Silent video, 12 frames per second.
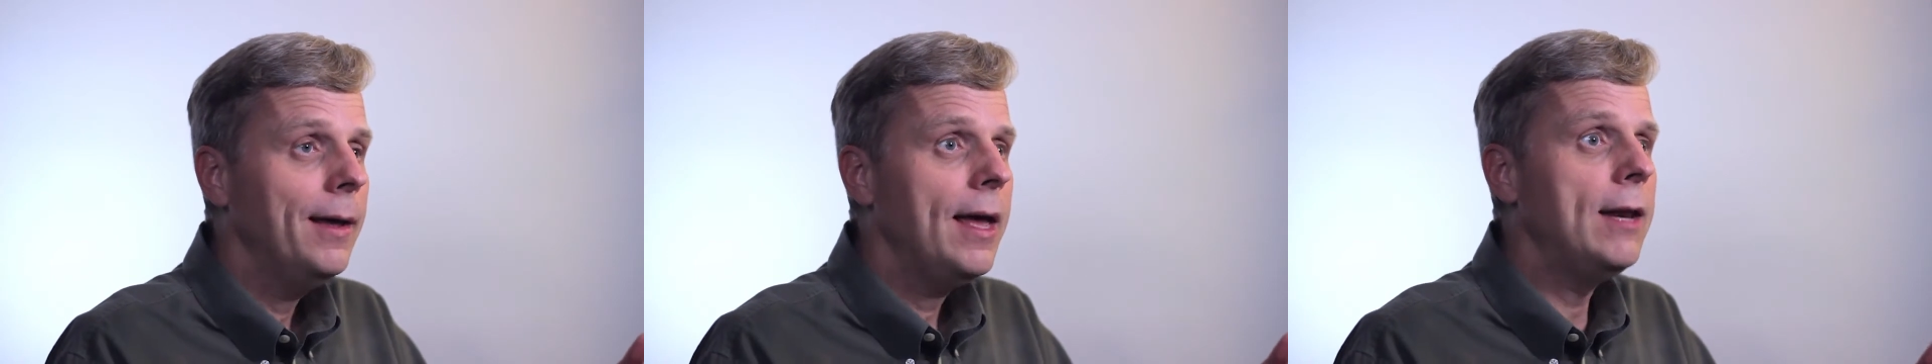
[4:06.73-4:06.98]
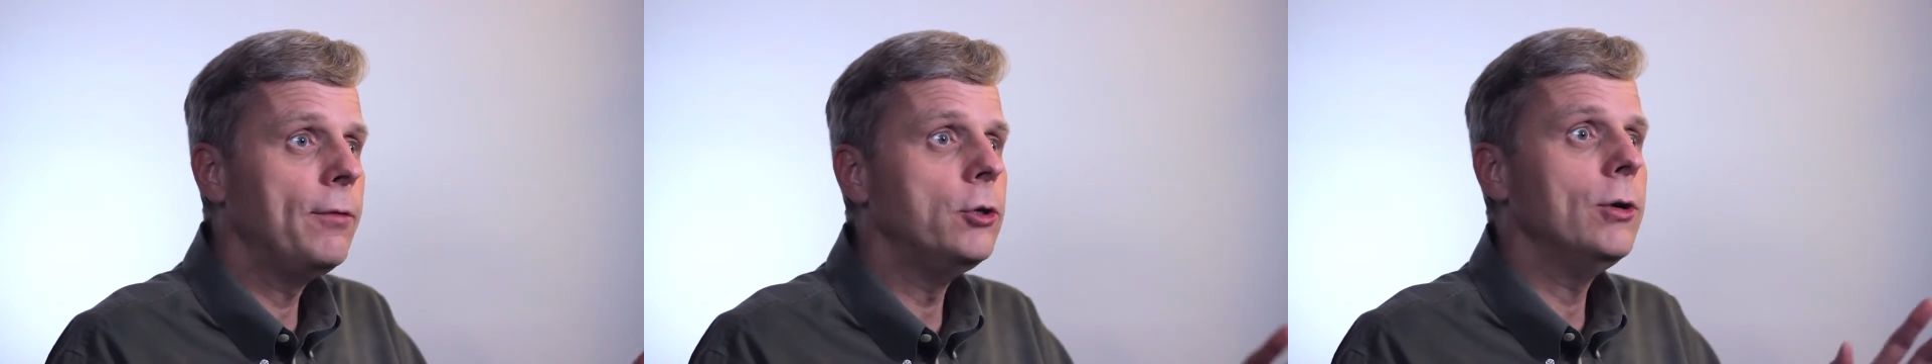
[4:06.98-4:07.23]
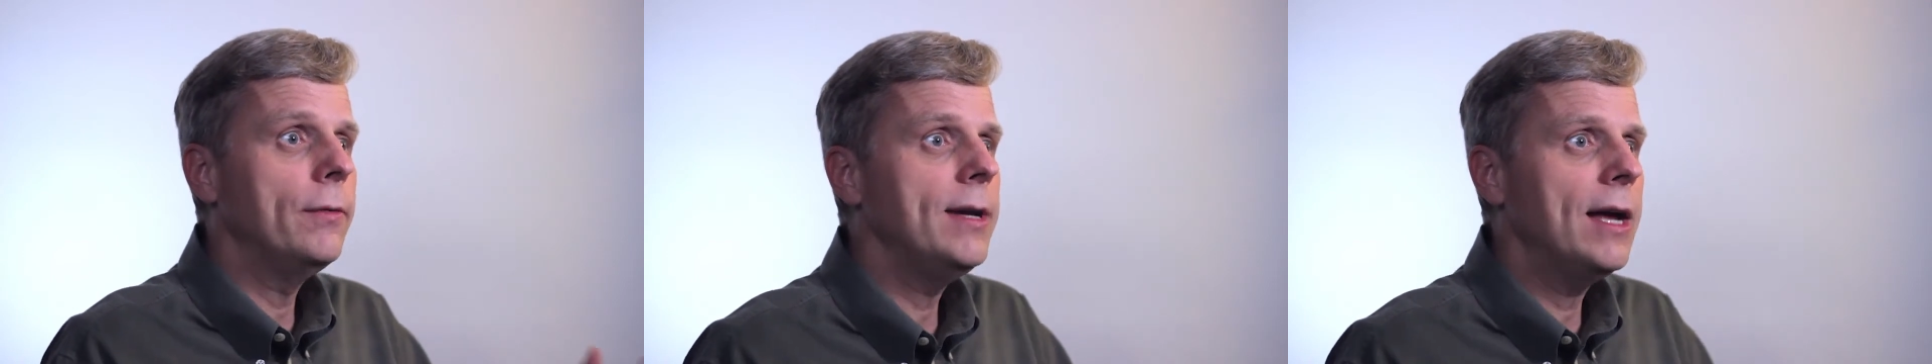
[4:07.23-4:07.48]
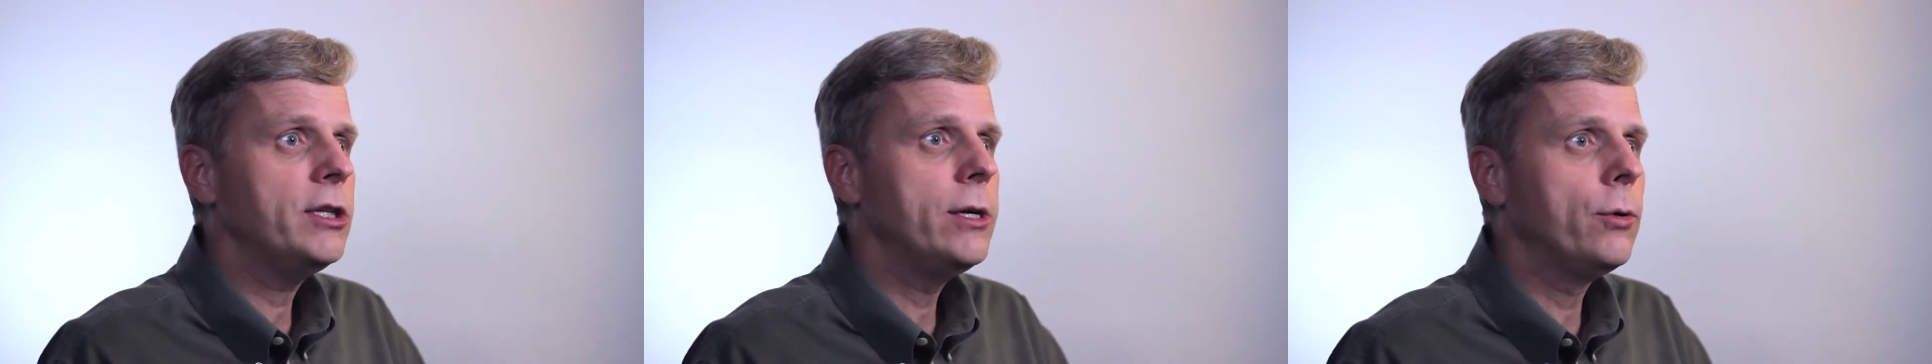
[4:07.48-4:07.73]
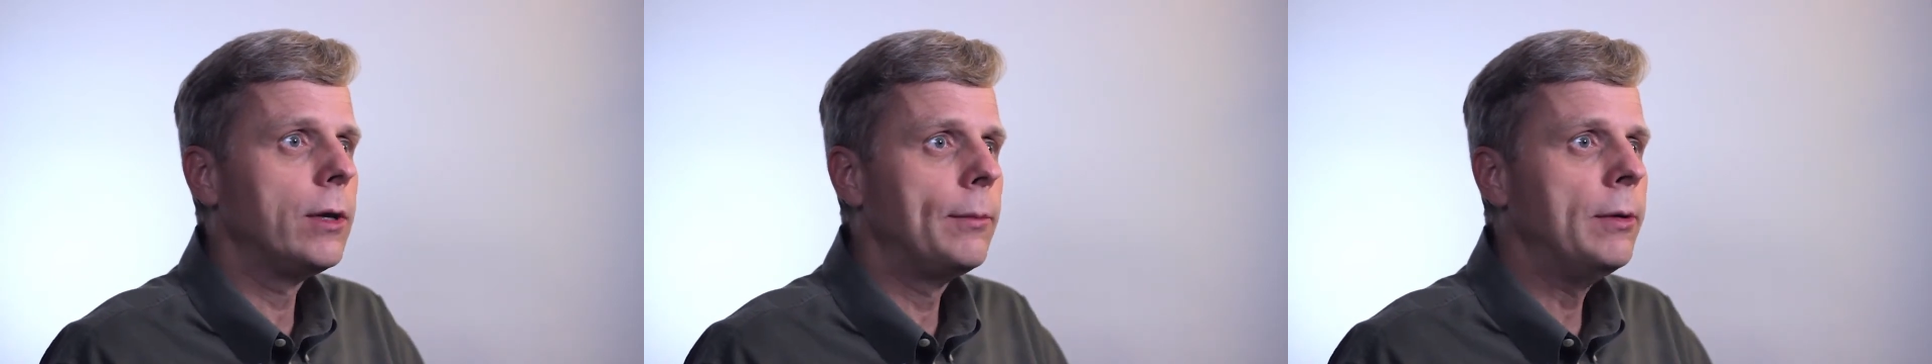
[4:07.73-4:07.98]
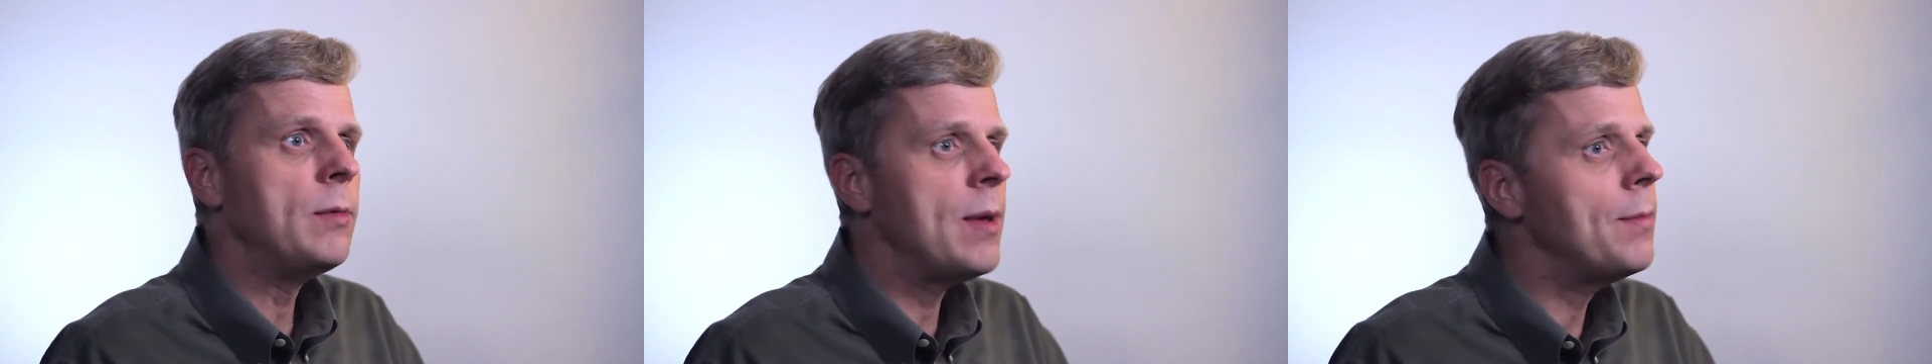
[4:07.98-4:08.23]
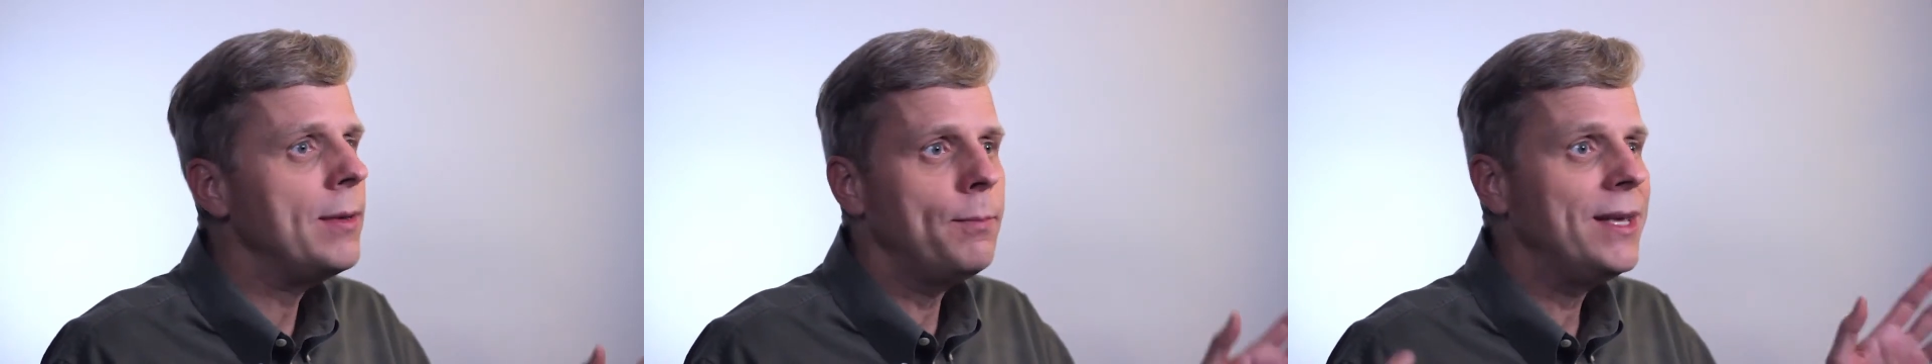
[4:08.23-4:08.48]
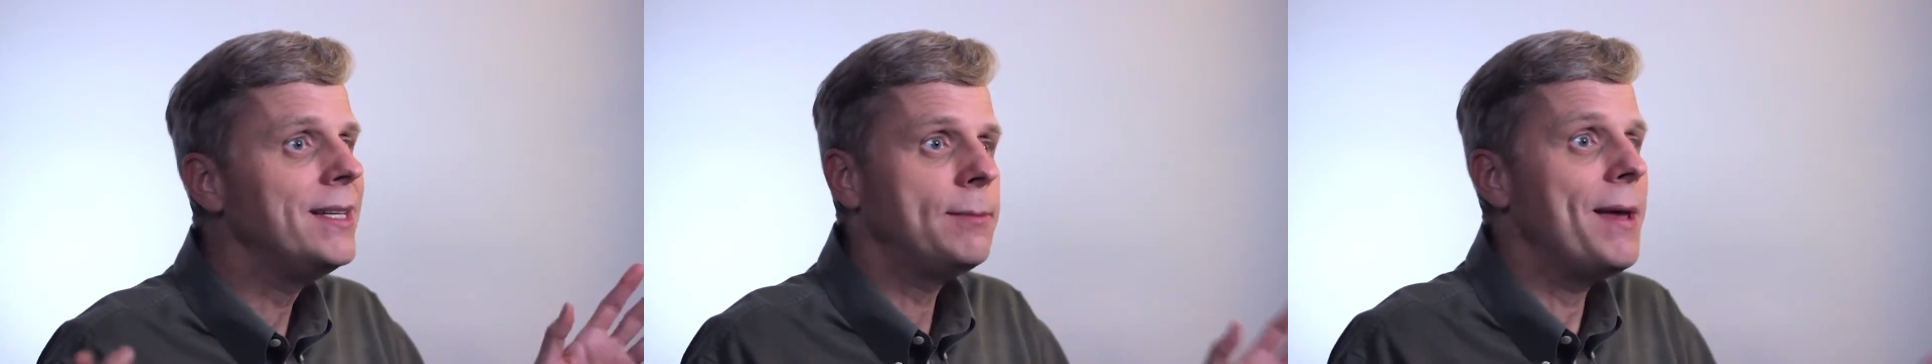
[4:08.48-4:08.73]
And if you do have a Nash equilibrium, it may be
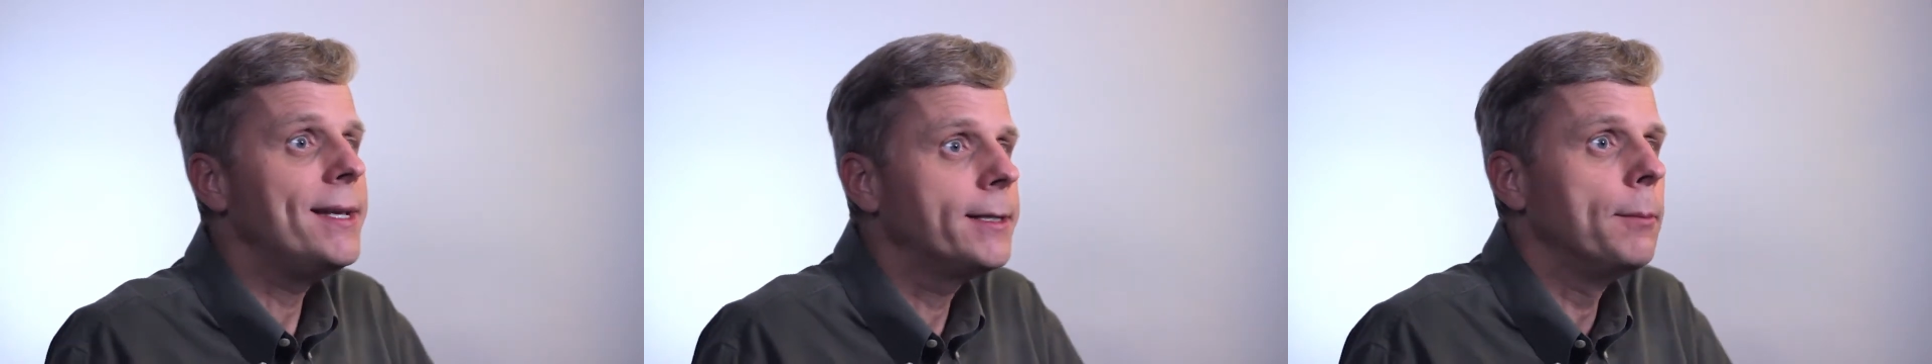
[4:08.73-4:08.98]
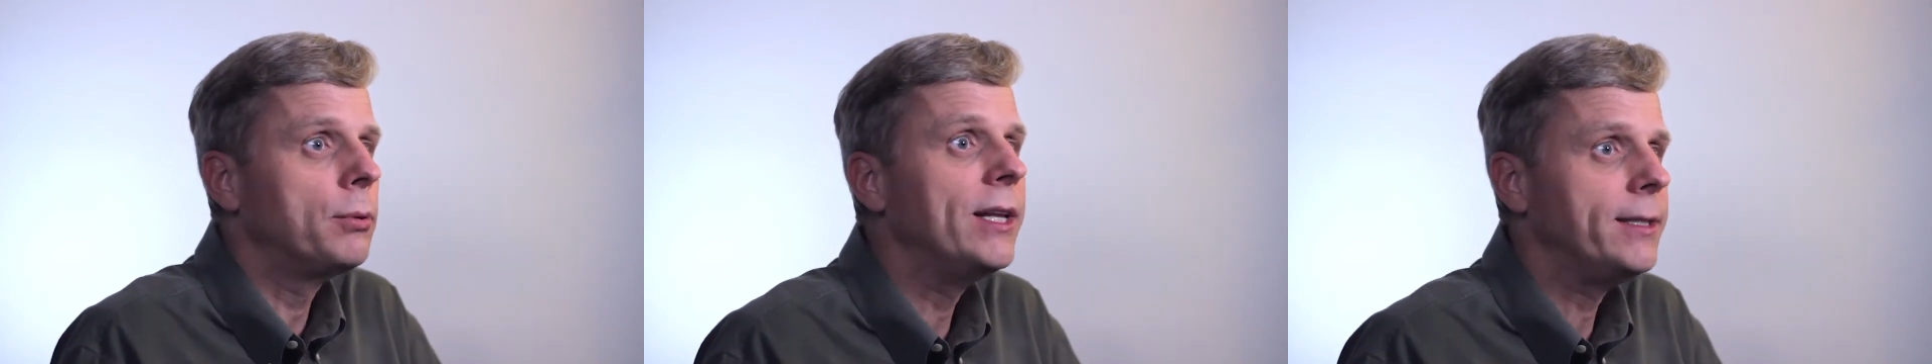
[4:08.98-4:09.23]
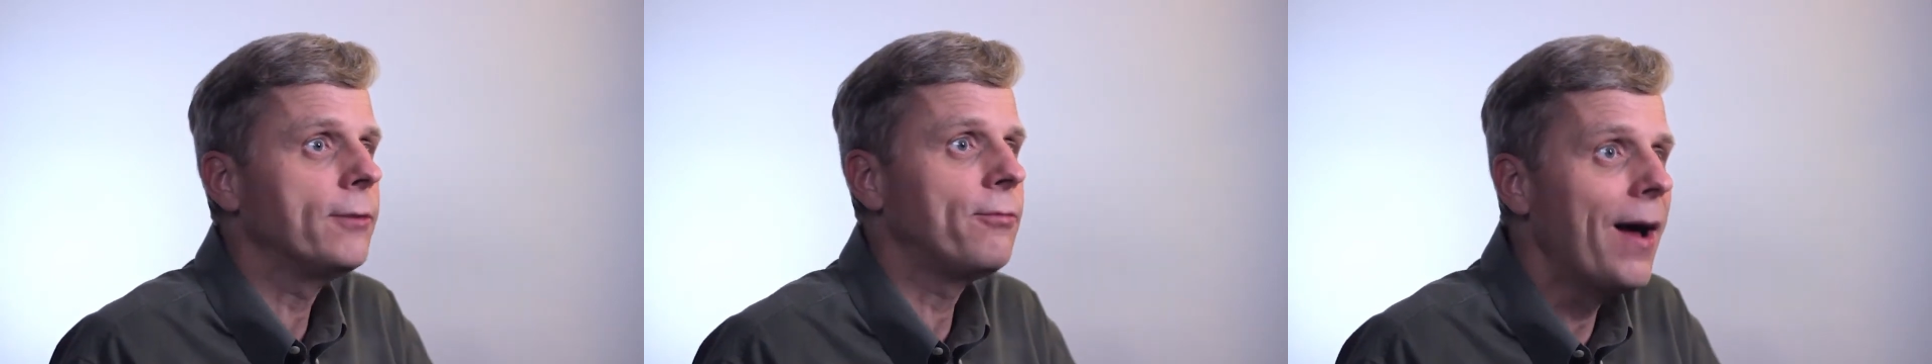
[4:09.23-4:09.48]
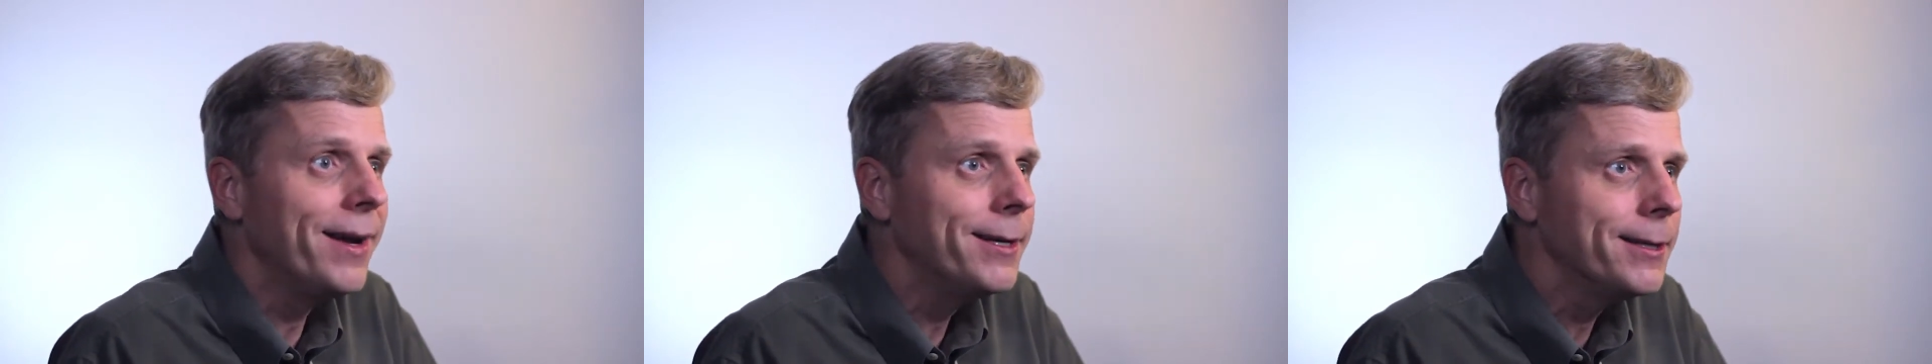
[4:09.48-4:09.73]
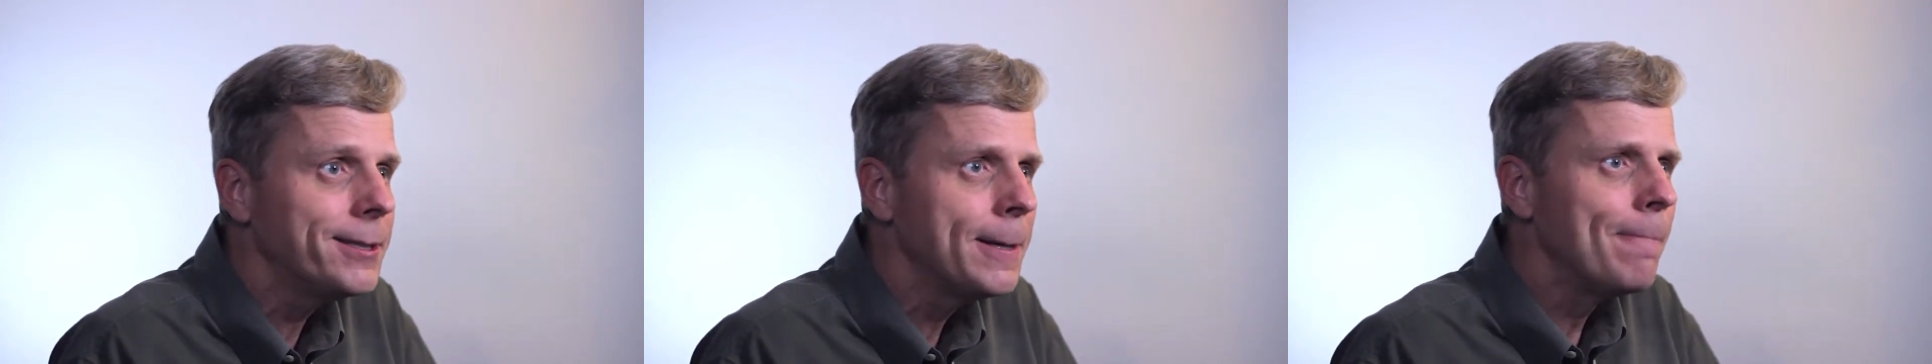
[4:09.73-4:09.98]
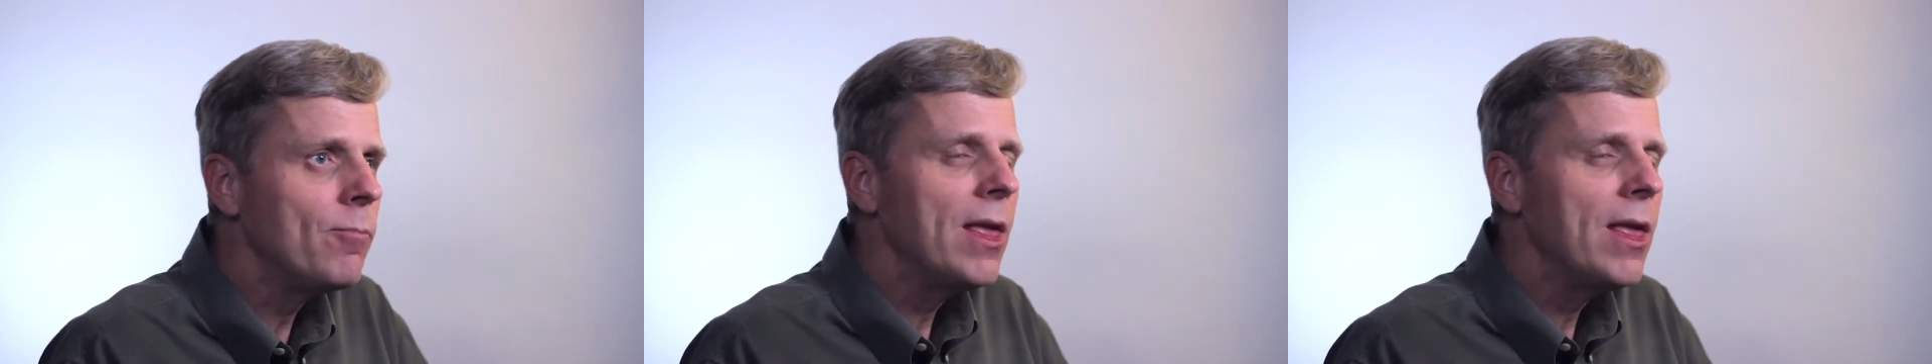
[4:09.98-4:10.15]
p-space complete to find it.